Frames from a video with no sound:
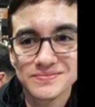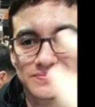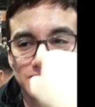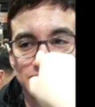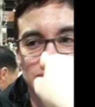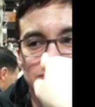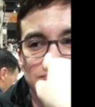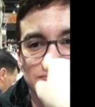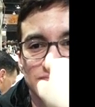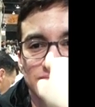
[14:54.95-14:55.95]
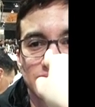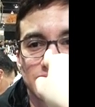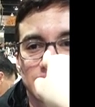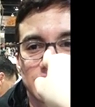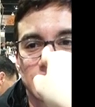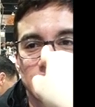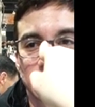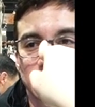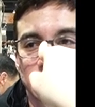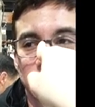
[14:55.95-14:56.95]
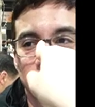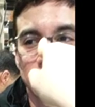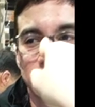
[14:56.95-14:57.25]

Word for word: No secrets being spilled today, okay?